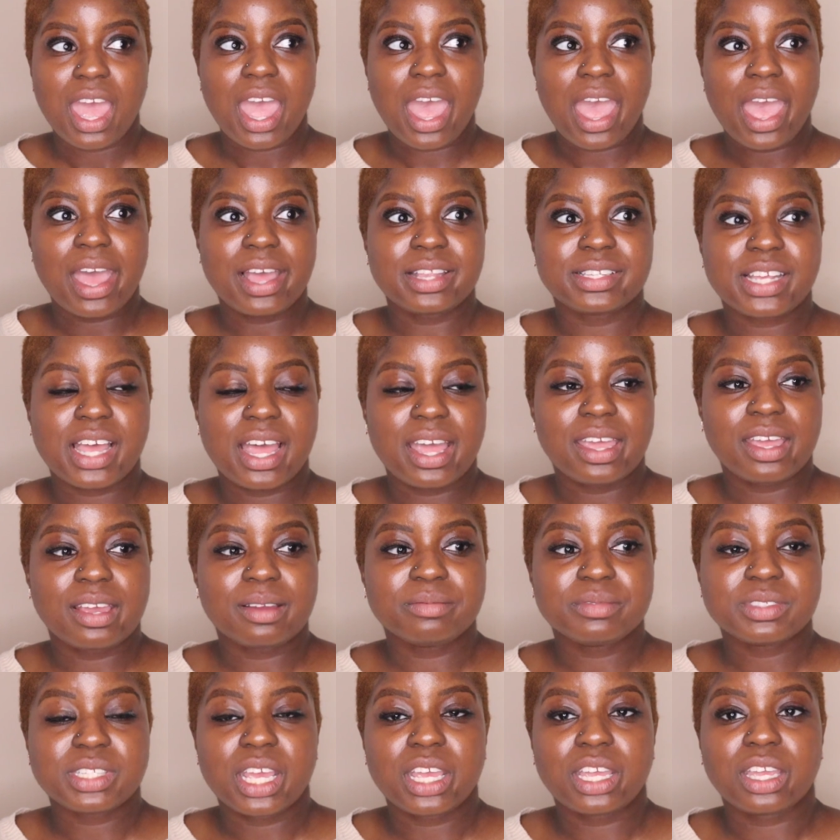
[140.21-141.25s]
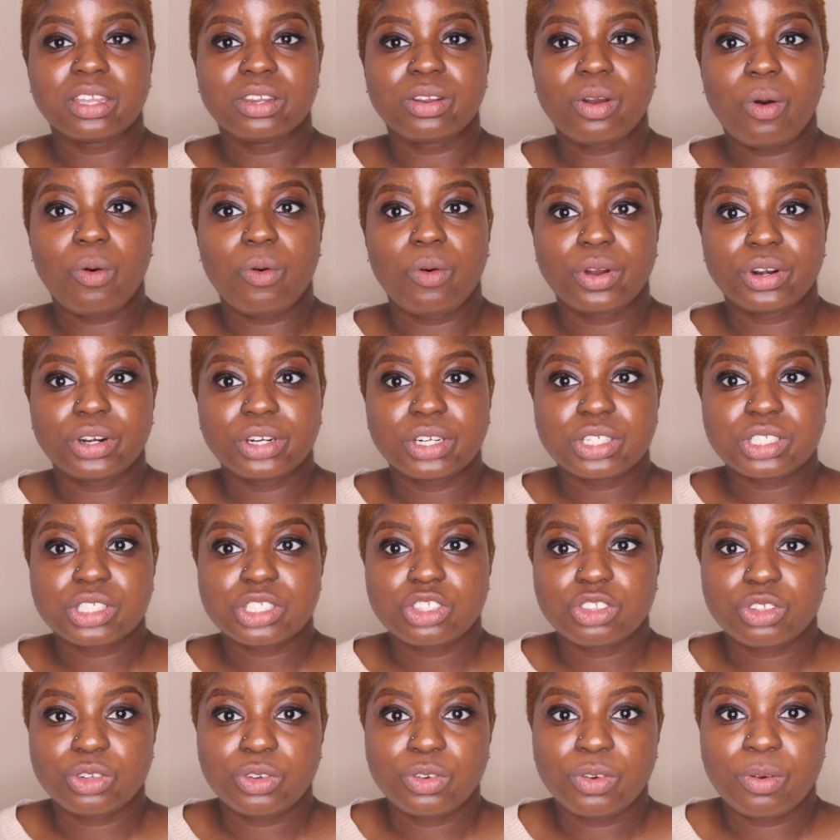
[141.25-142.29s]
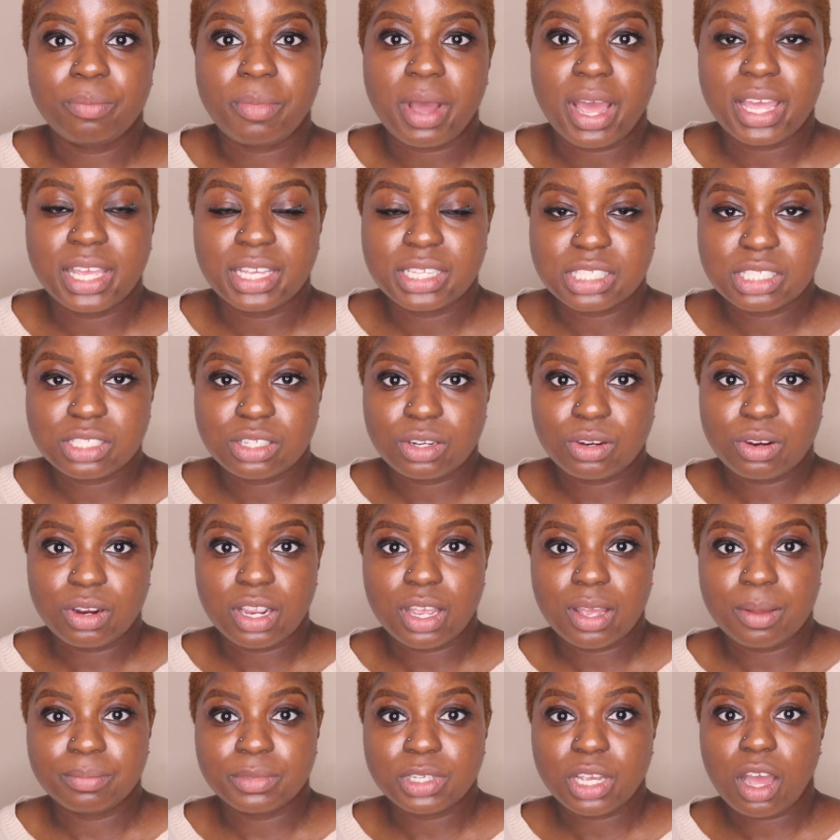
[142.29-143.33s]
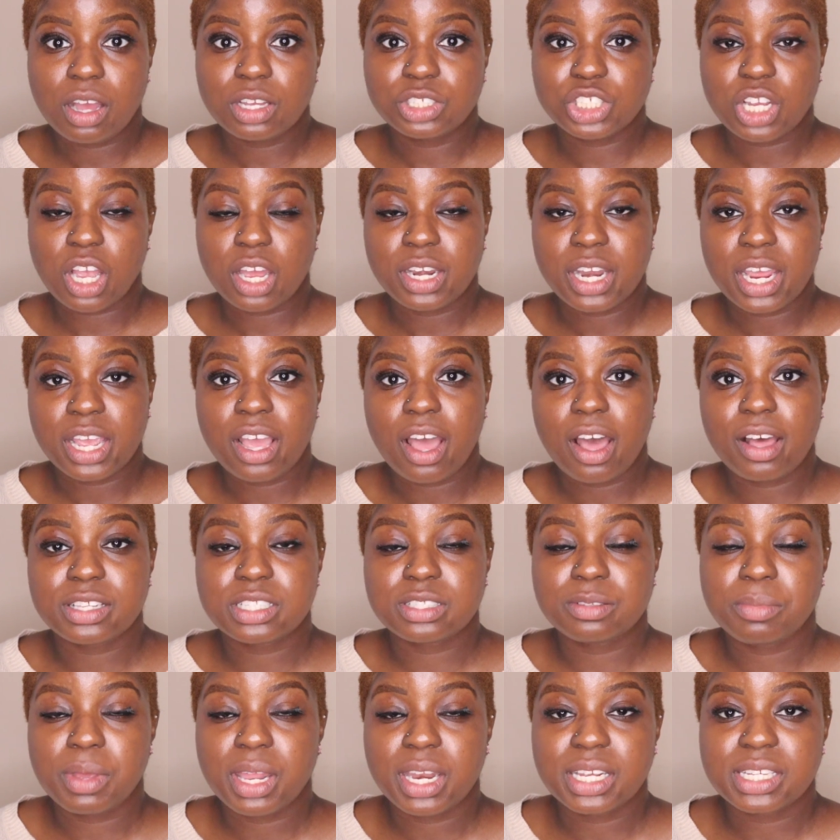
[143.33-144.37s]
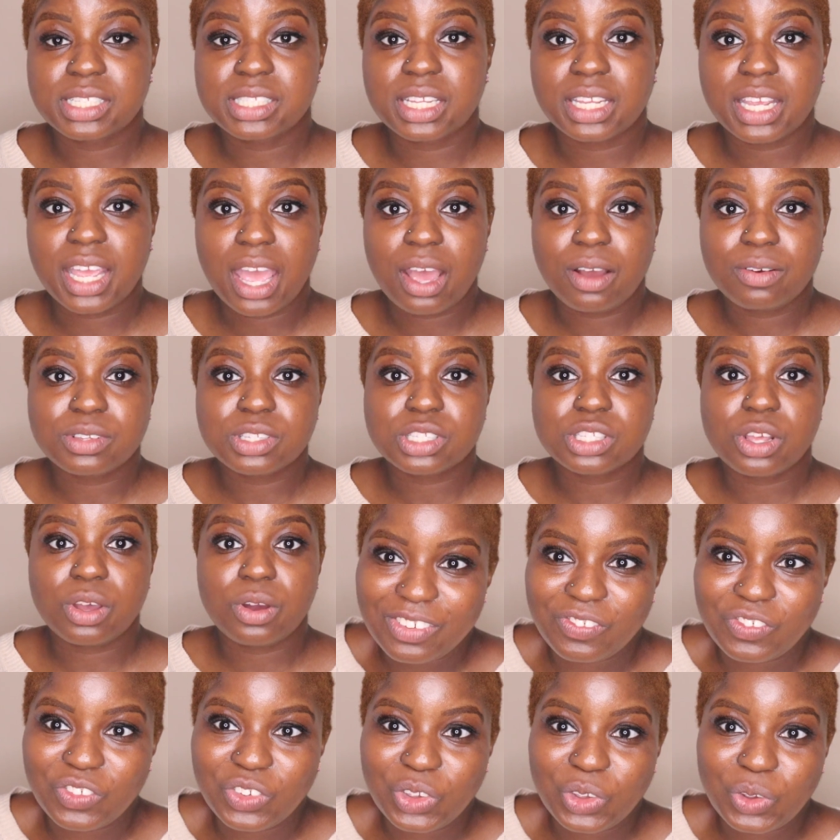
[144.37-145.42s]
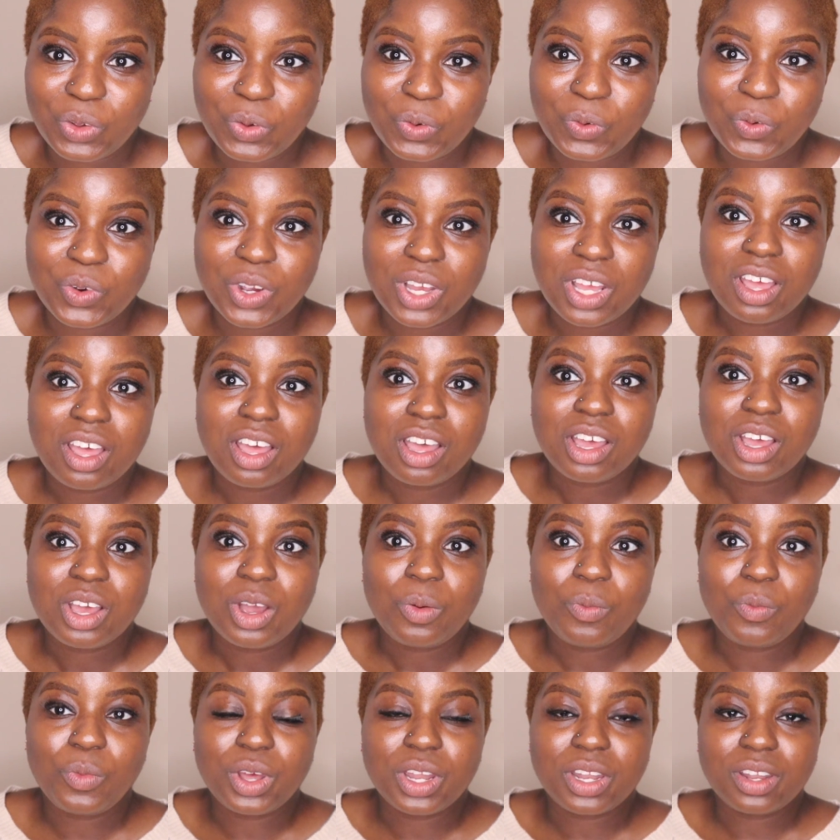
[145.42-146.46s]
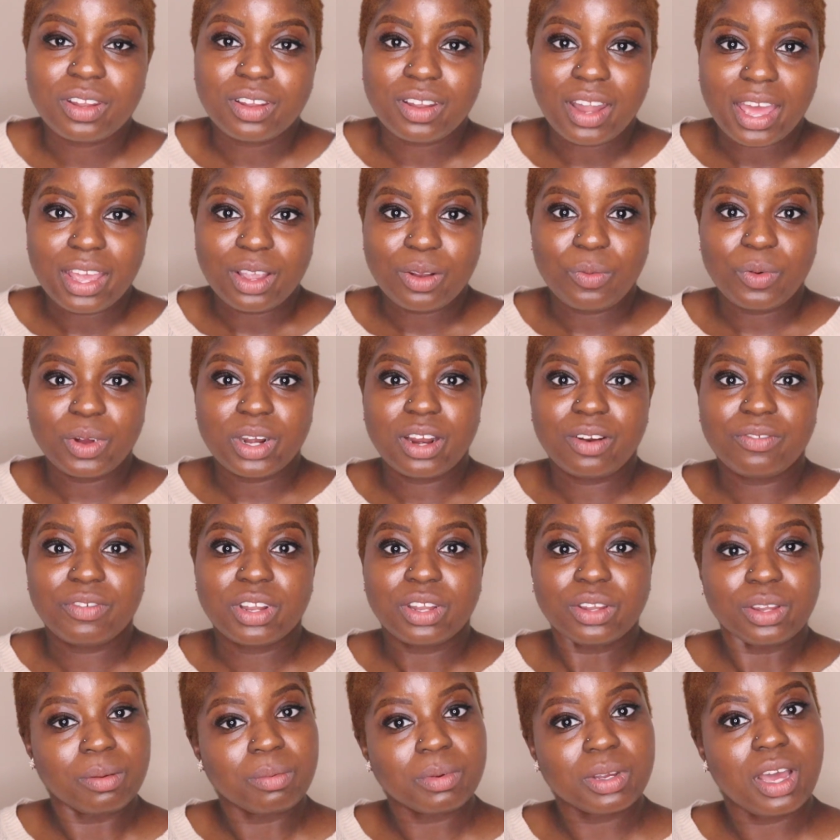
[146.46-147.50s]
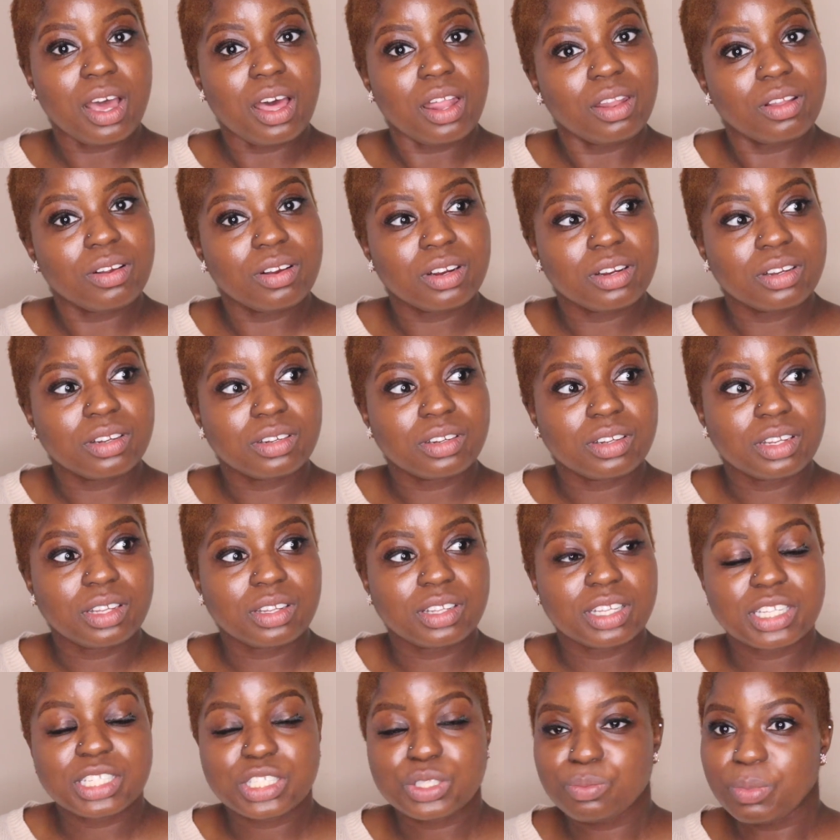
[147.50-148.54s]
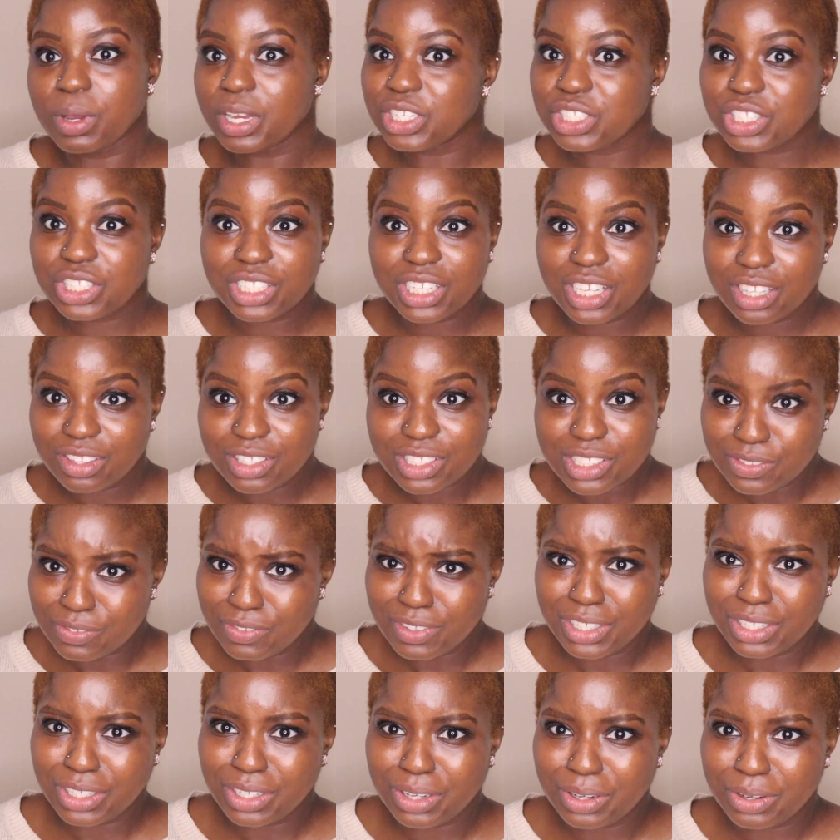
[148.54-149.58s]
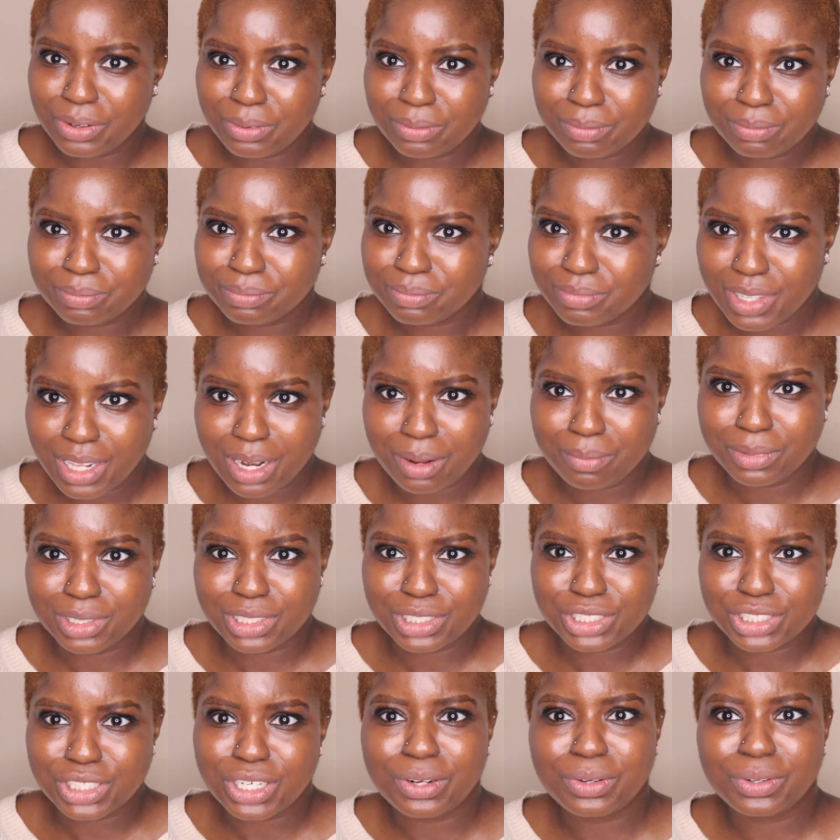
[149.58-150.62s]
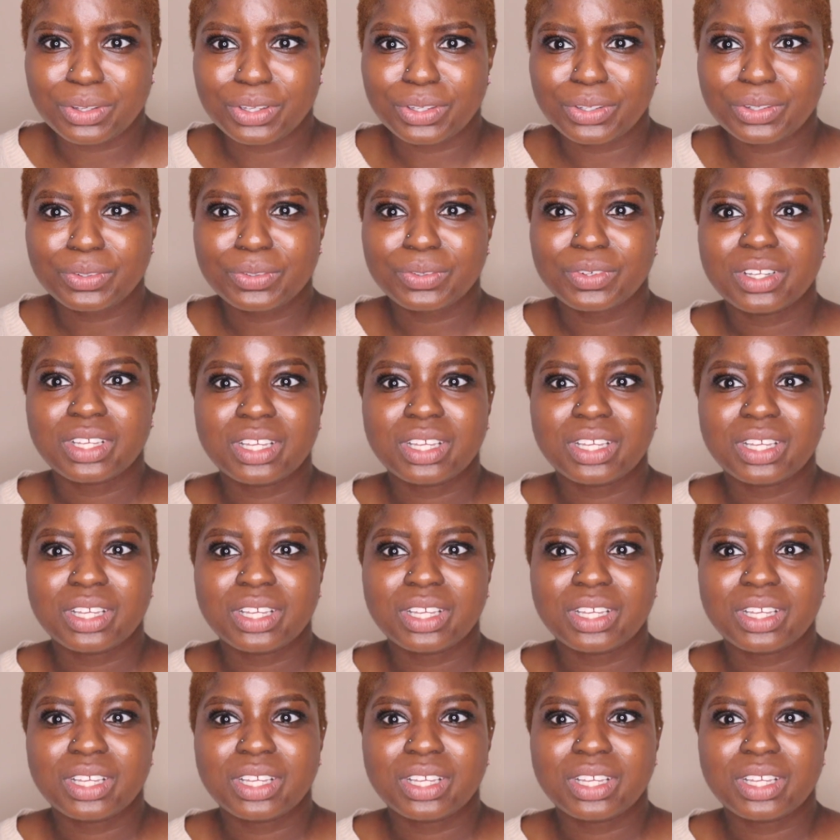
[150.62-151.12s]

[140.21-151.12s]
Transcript: And I am taking orders through my Instagram, Jhané Cosmetics account. So if you would like whatever lip color, especially in this video that I'm gonna show you,